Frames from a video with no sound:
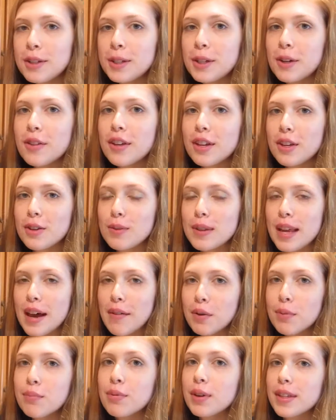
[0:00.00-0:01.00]
sure that you
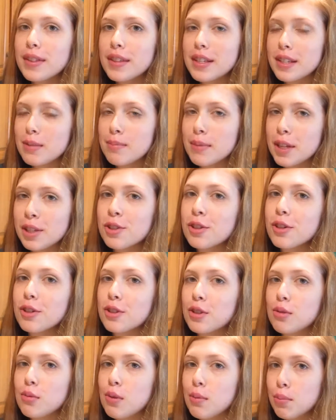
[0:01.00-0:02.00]
never bring this mixture
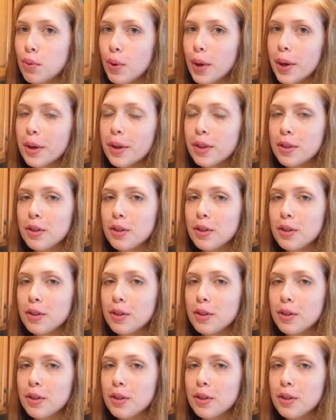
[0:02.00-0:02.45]
to a boil.